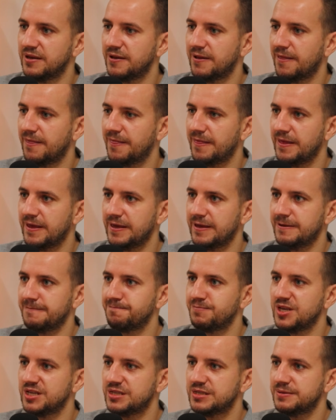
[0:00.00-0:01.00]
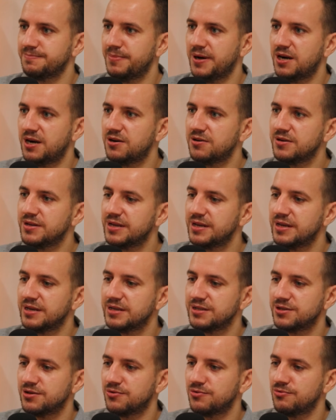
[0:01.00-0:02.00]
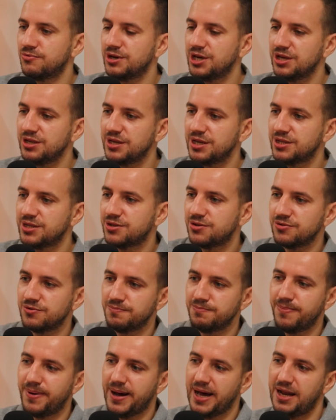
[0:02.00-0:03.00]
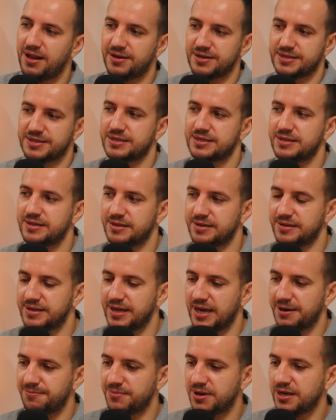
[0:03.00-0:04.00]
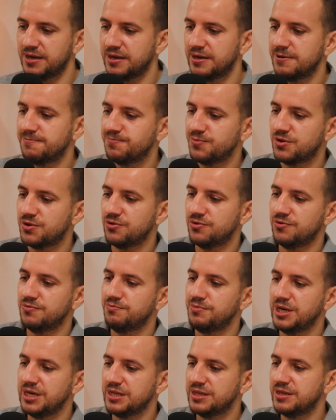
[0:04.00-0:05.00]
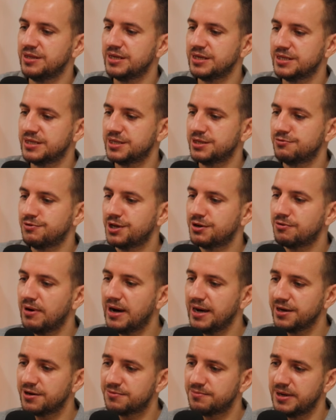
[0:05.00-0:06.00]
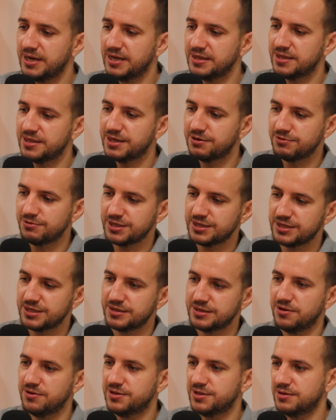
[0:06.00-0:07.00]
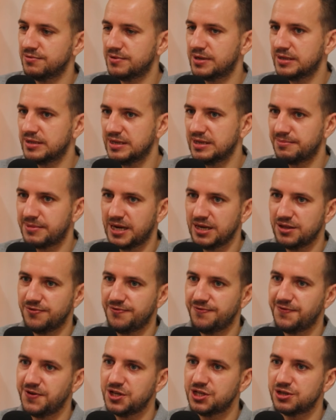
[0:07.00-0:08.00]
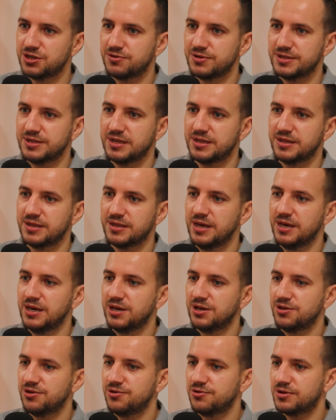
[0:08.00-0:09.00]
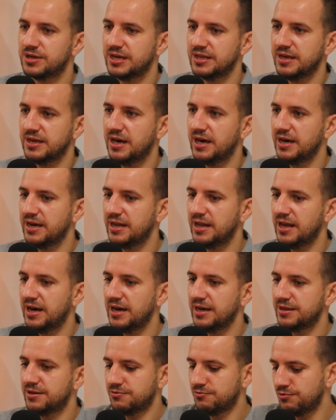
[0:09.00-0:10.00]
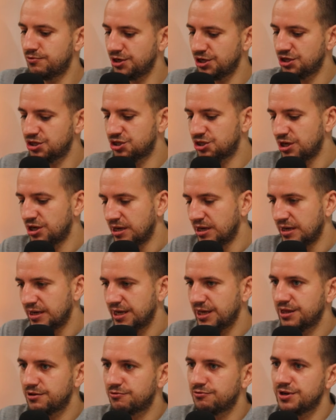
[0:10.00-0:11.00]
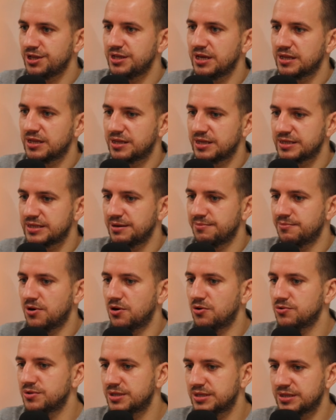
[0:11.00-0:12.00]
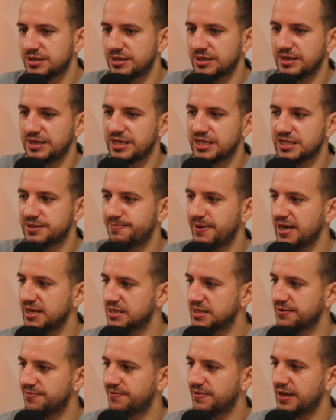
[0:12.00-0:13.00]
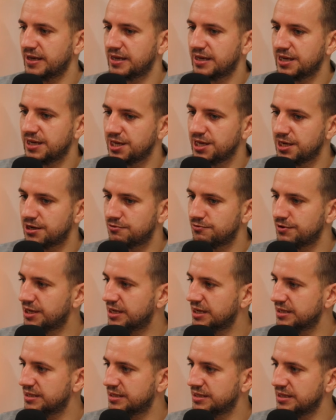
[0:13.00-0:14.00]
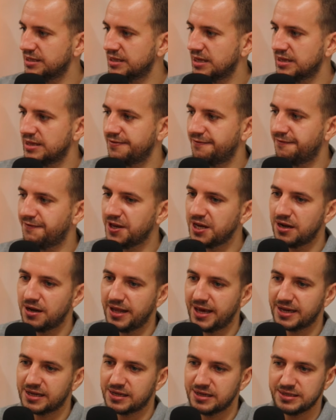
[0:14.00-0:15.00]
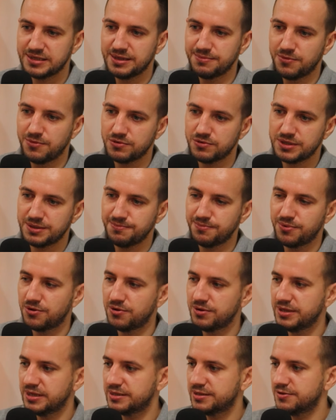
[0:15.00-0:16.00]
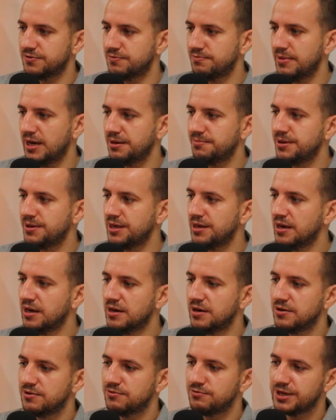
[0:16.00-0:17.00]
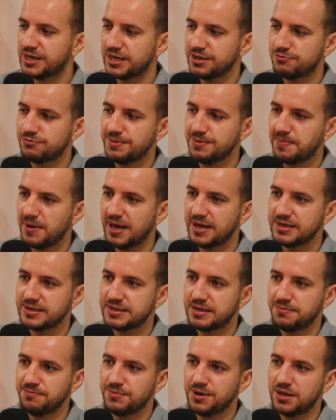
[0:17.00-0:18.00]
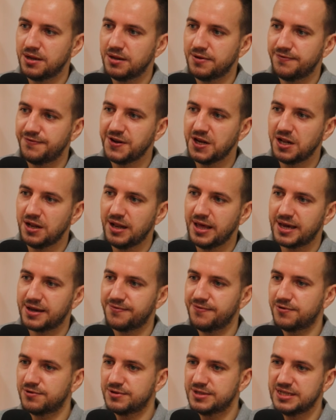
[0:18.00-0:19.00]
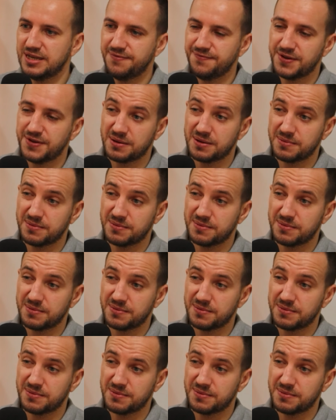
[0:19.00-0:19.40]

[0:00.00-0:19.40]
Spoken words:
this part, so we need to balance them to meet this requirement. There is also some kind of features that you can highlight which ingredient is the most expensive. Like here we can see that the veal leg is the most important, so maybe we can replace the veal leg for something